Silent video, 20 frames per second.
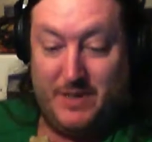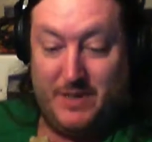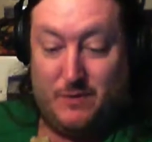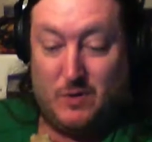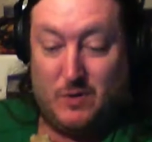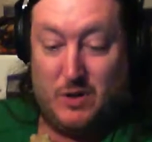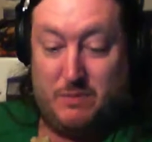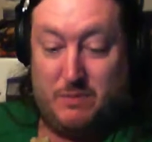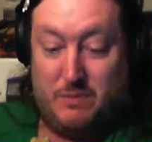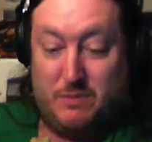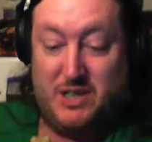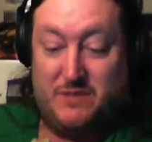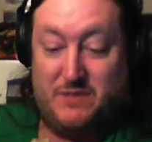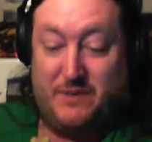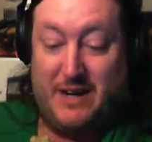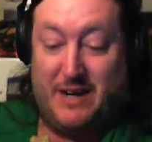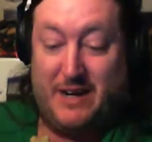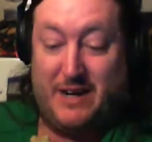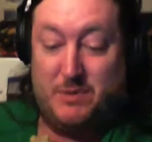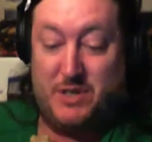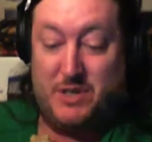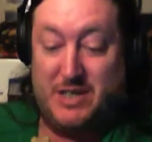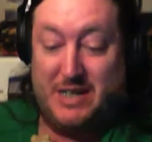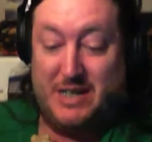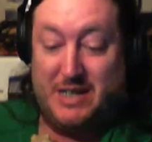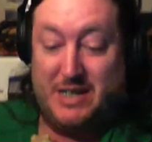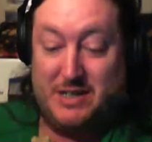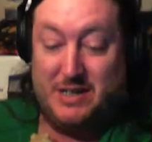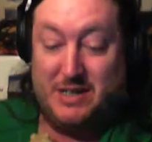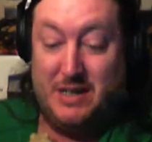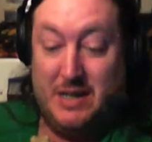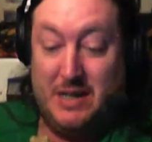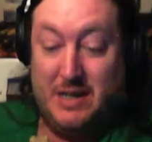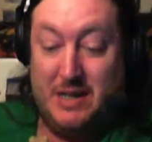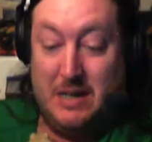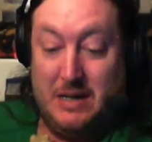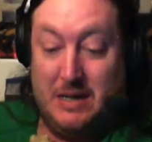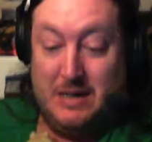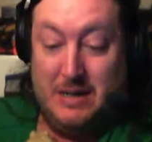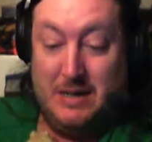Fourth place, 5%,
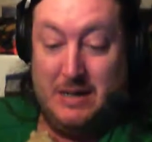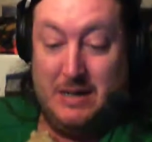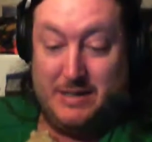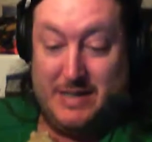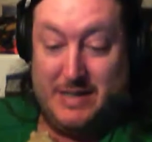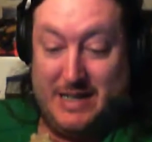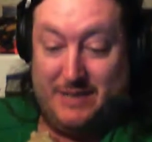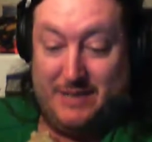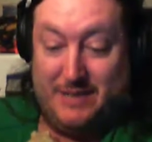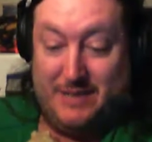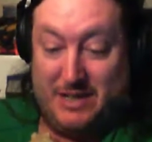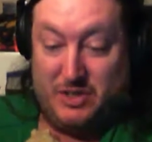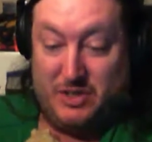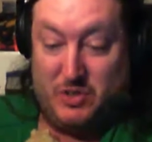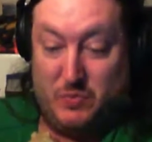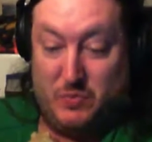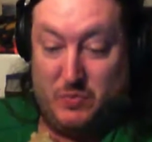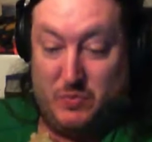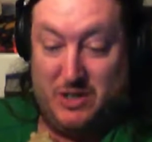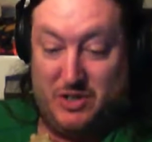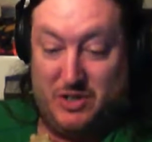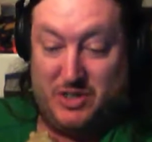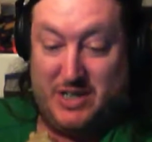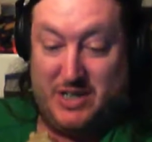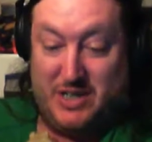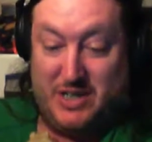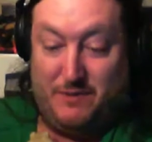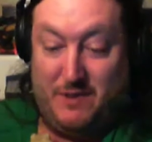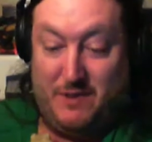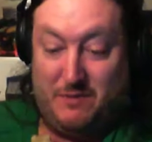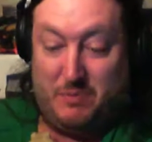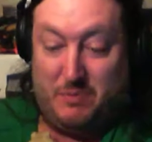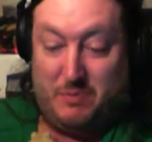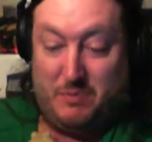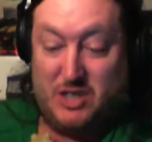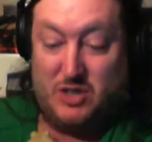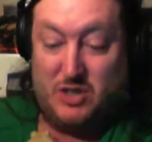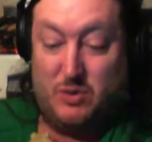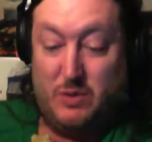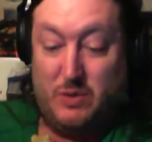10,000 winners. And fifth
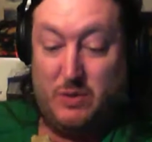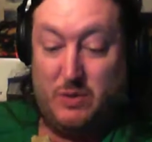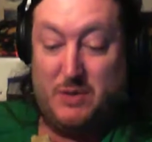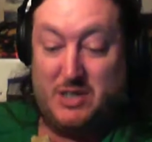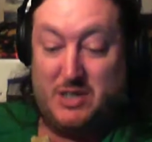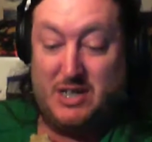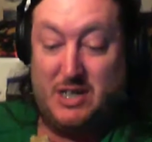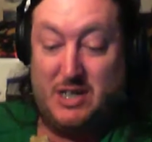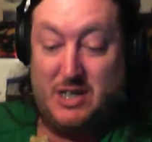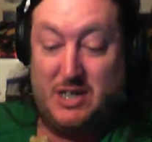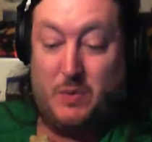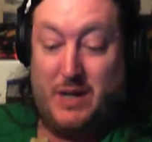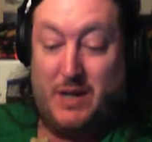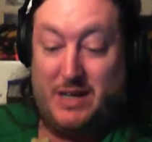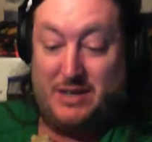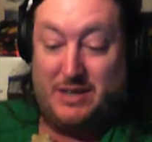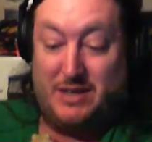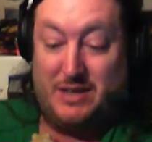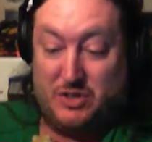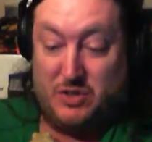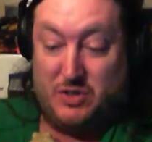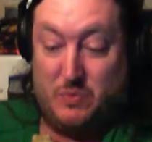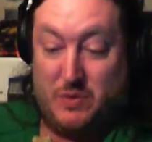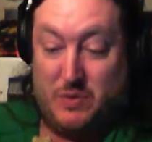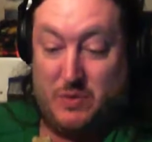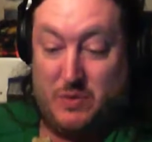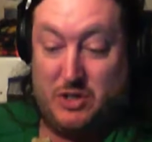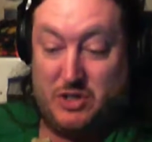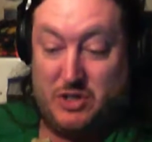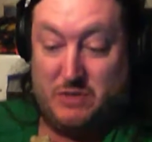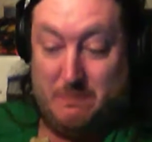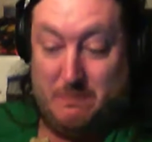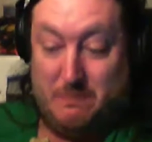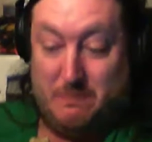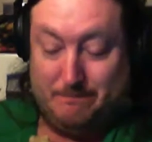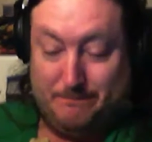place, 3%, 20,000 winners.